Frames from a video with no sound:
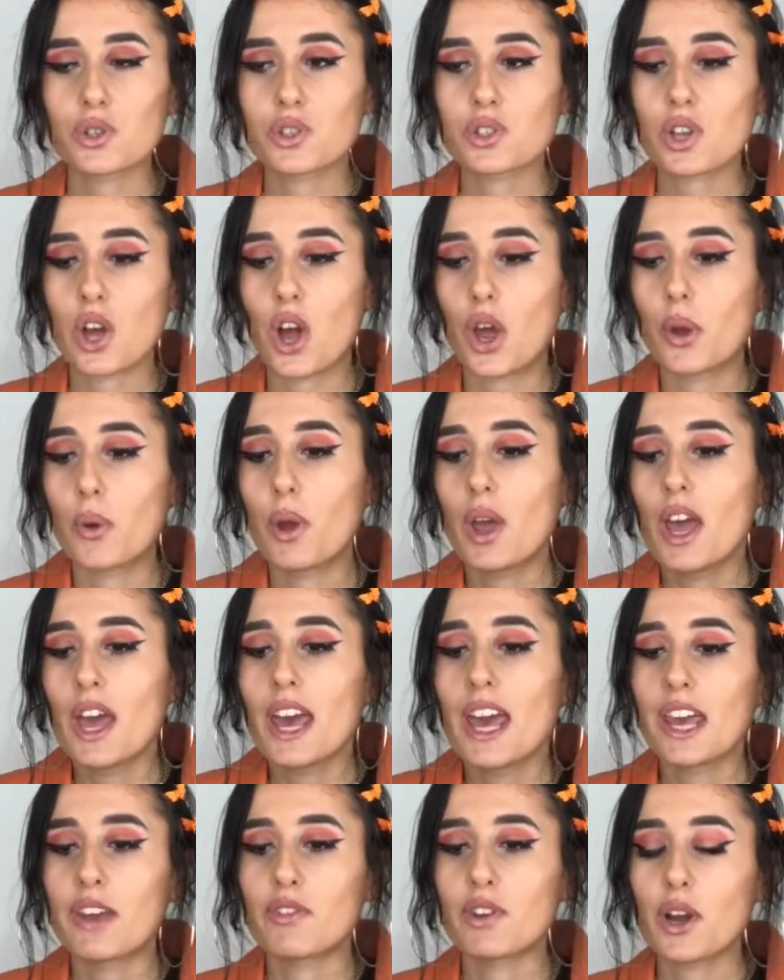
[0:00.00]
So
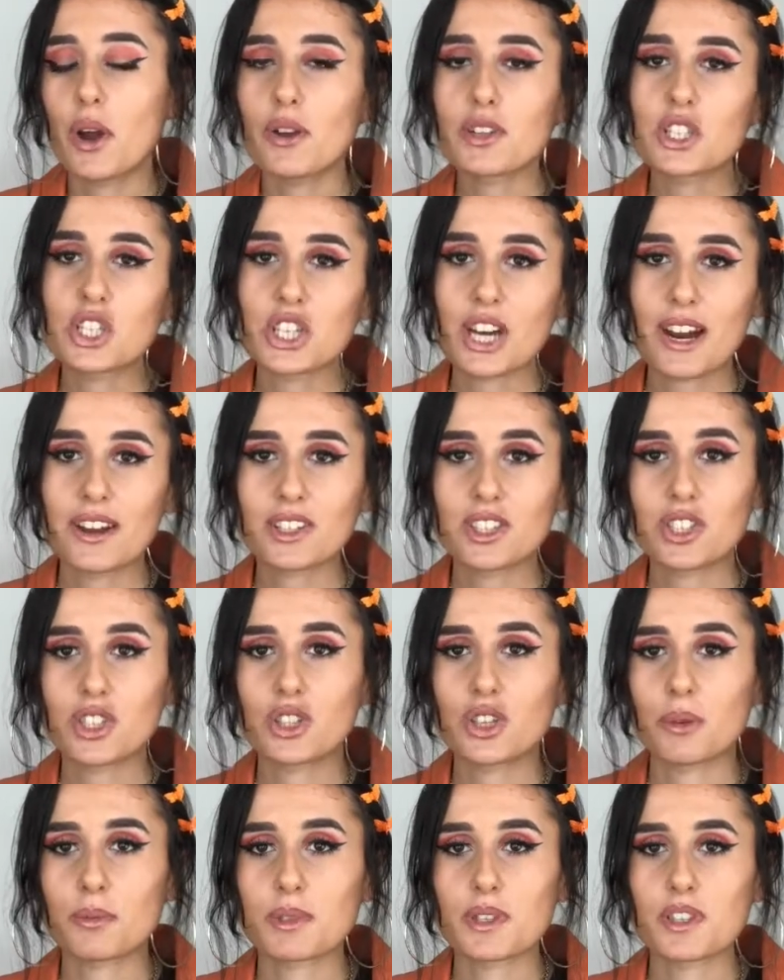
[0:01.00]
if you go into charity
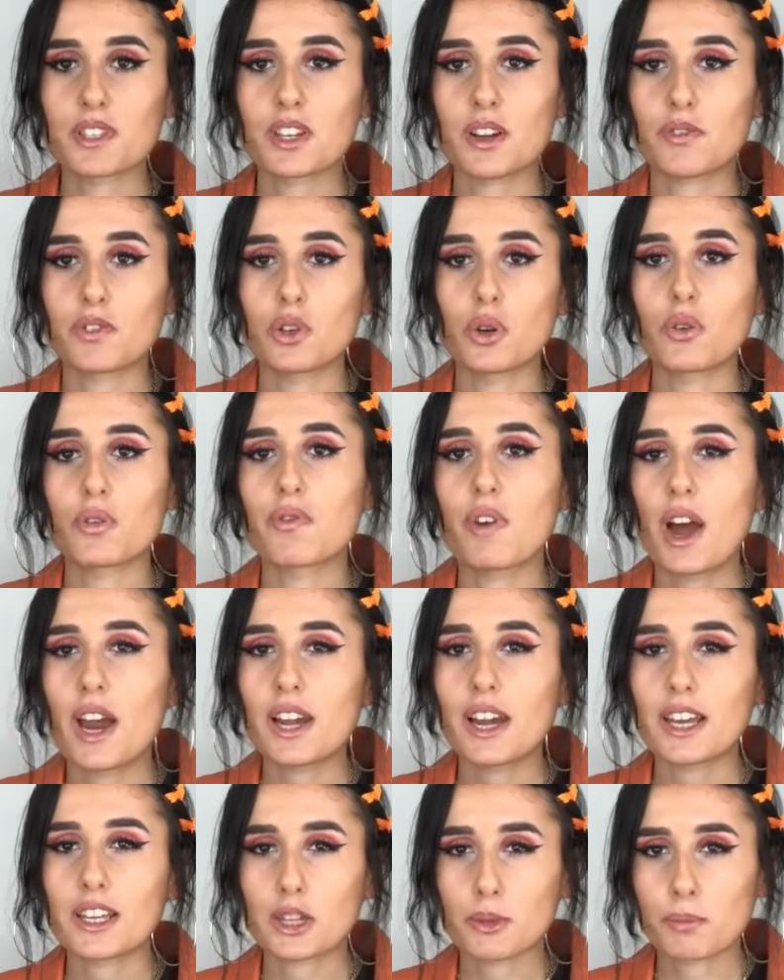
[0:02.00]
shops and stuff, you'll find
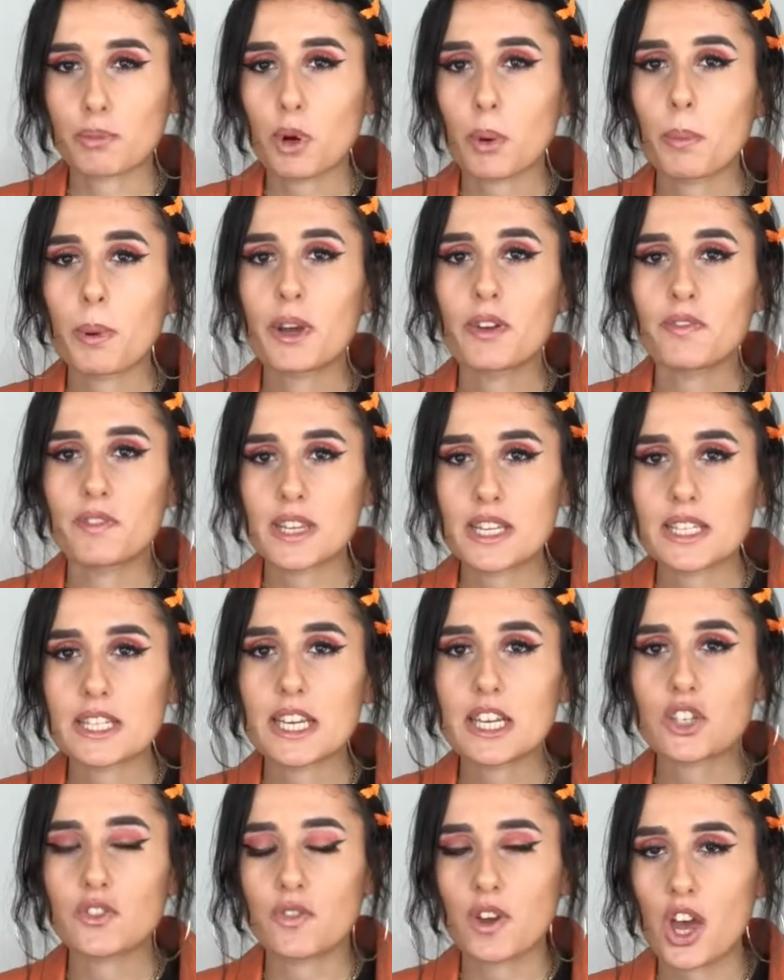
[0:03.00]
like the proper
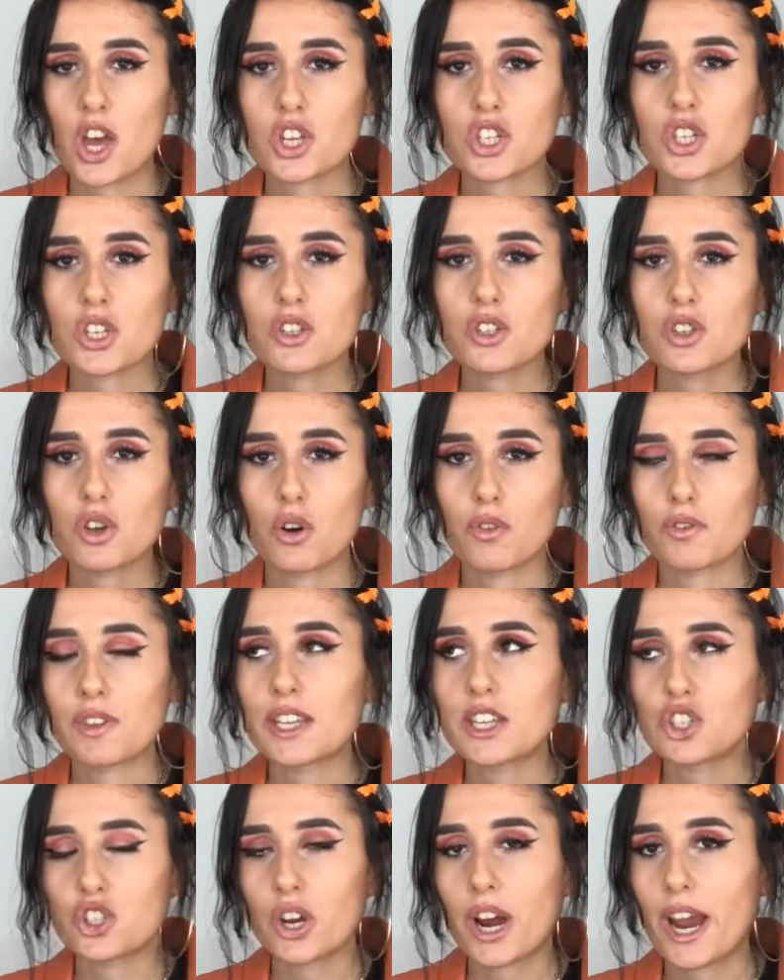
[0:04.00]
vintage versions of
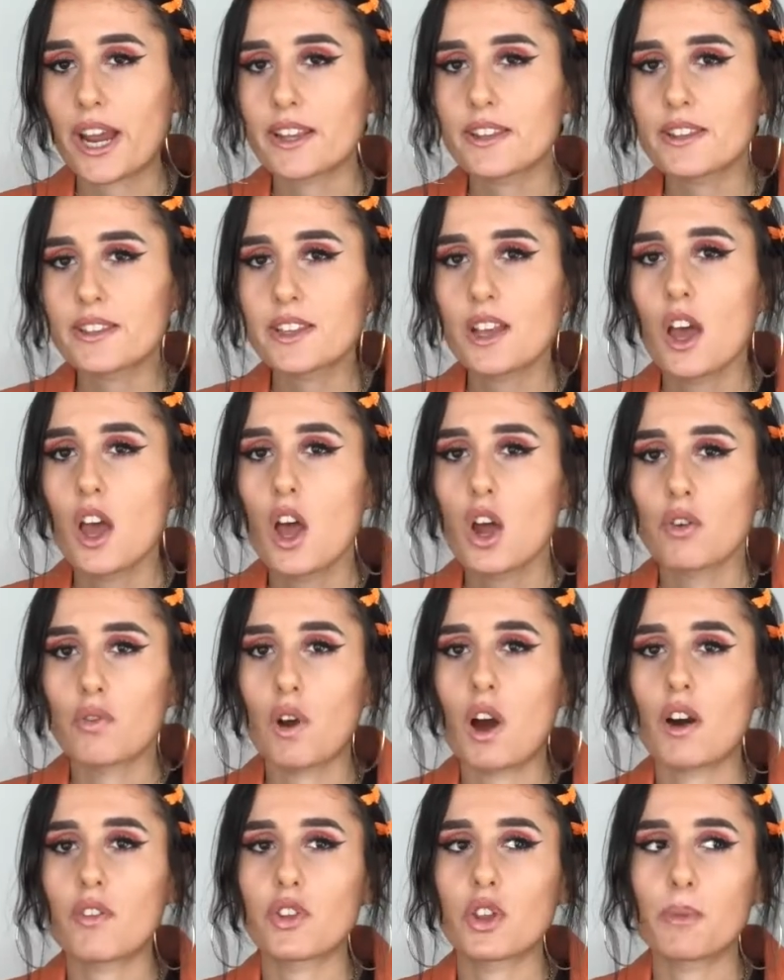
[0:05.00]
these trends
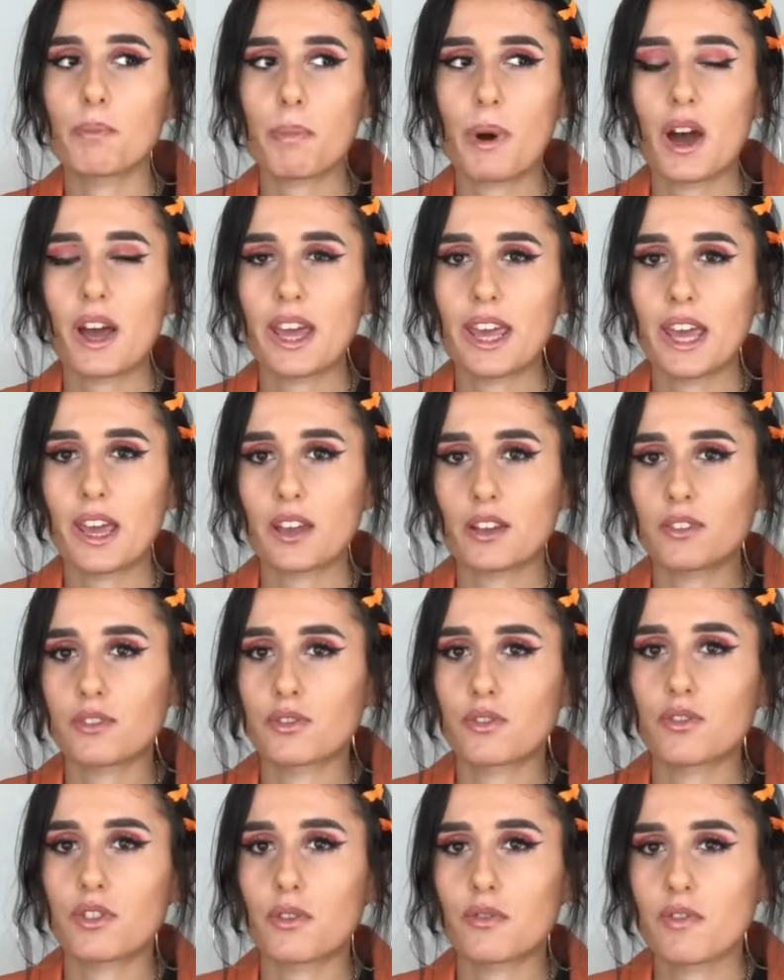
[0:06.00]
rather than buying
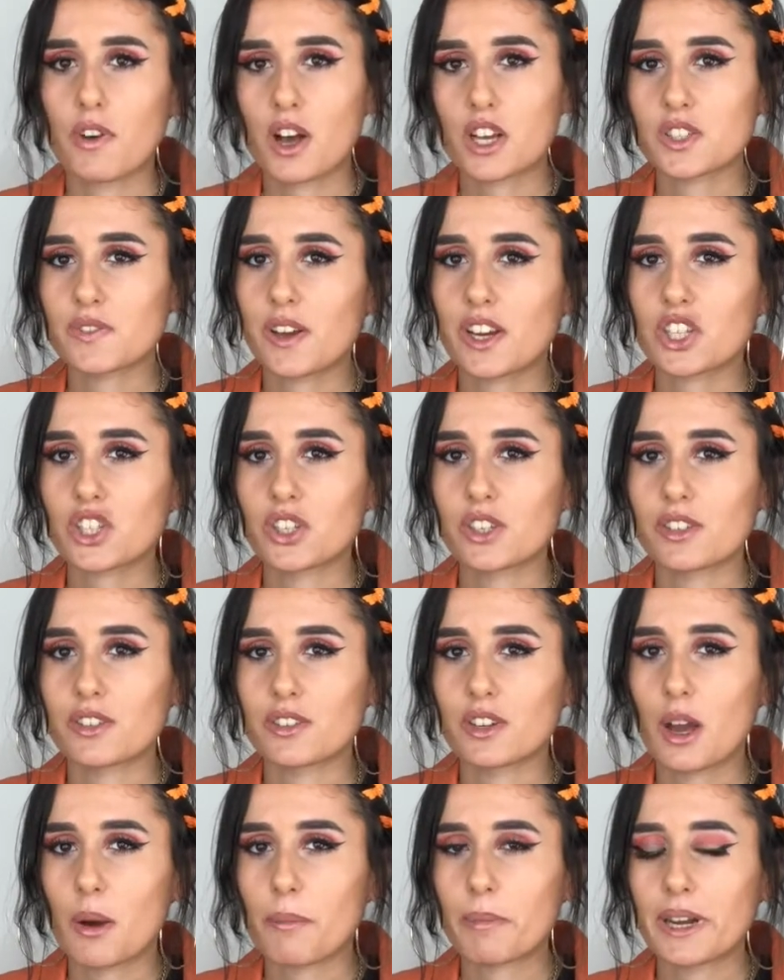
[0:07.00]
from fast fashion
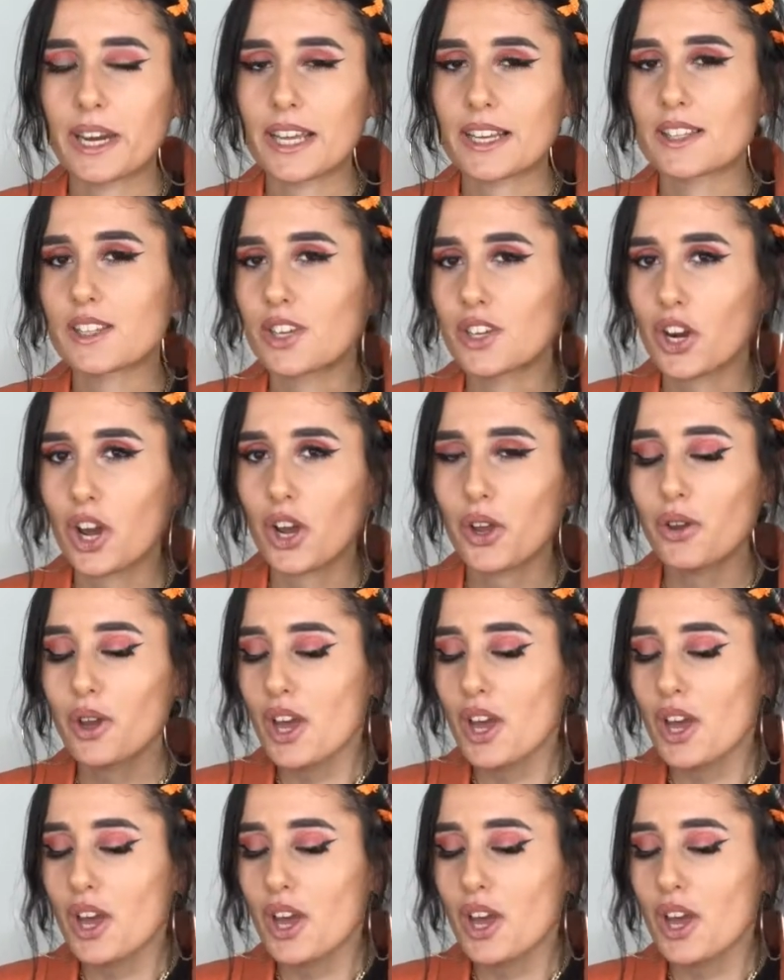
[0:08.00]
companies, you know.